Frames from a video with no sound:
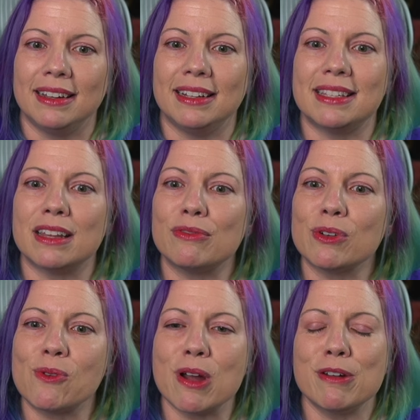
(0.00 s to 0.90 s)
Instead of
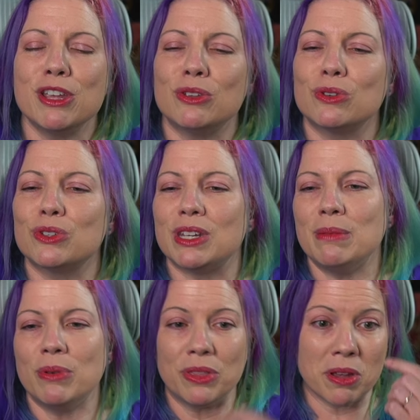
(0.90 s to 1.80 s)
requiring users to
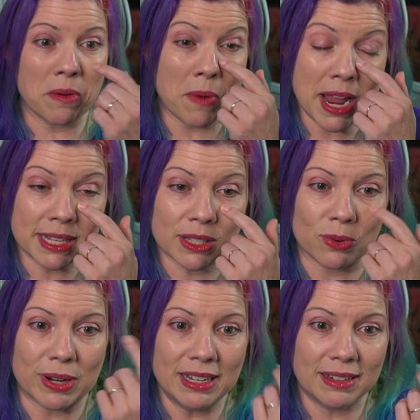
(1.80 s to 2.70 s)
input their race
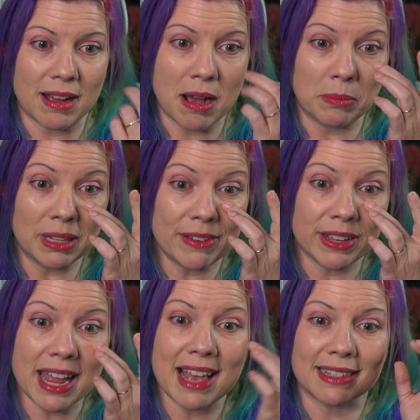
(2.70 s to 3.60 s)
or income, leave
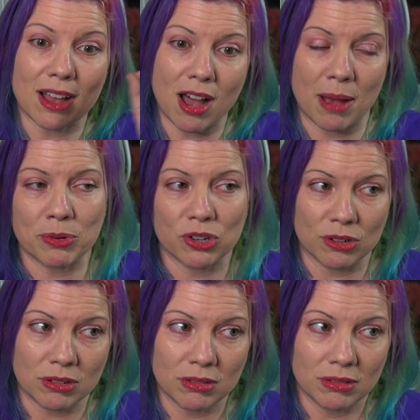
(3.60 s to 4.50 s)
it as optional